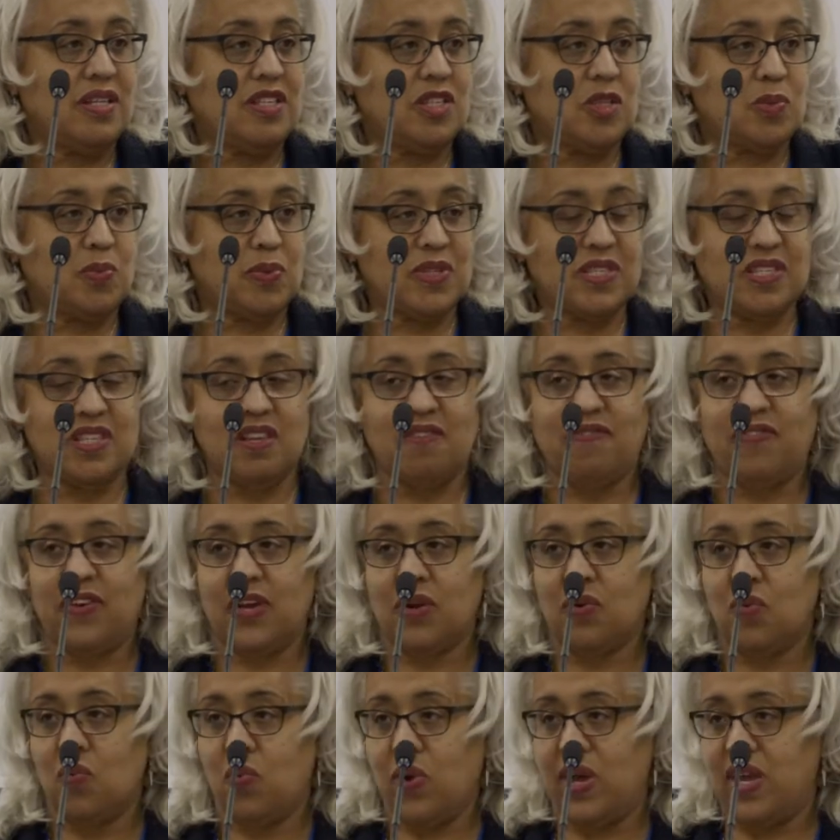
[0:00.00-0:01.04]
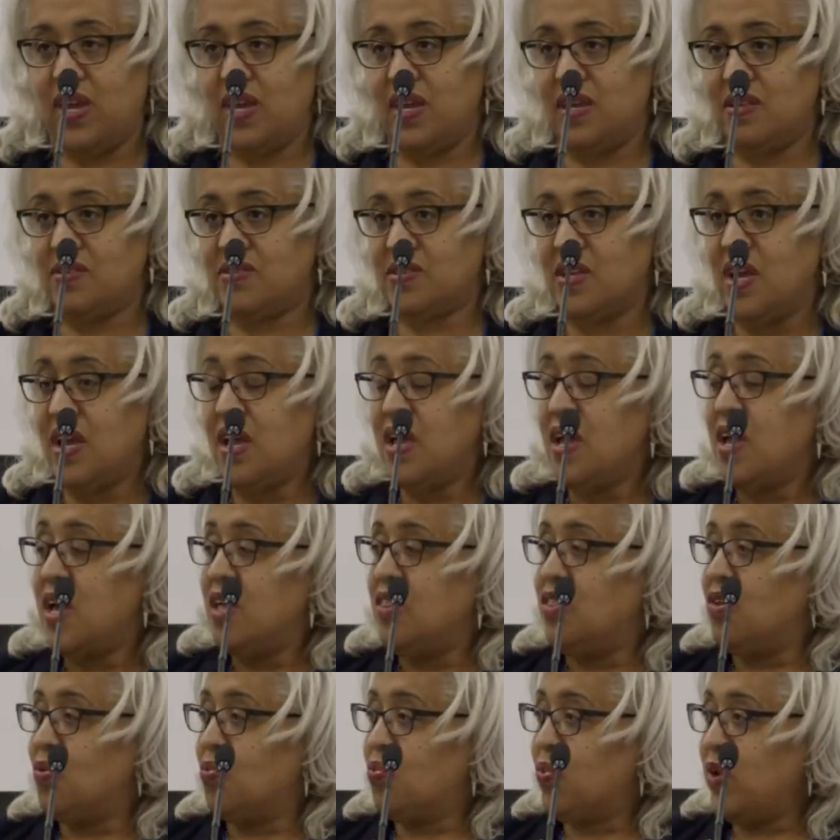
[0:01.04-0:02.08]
specific ways.
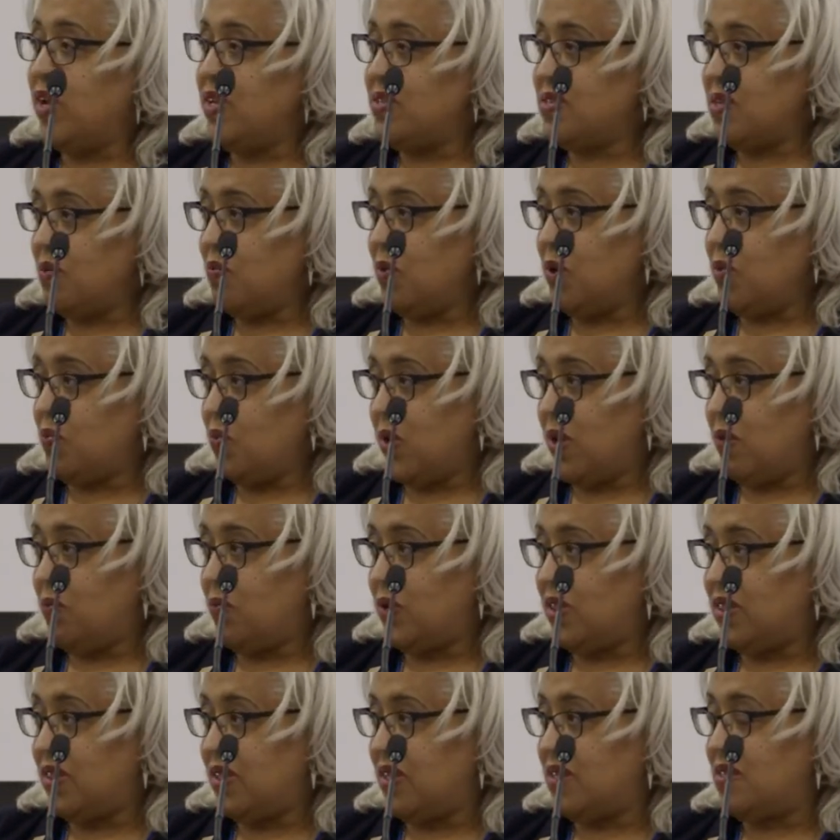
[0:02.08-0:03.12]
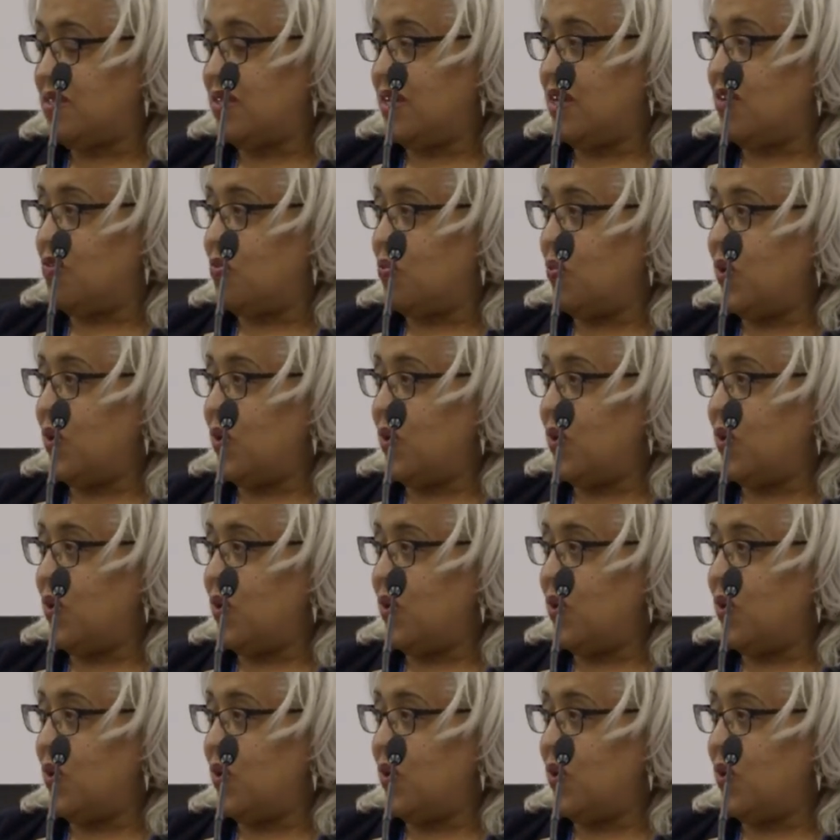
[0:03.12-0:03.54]
The reason we went with this is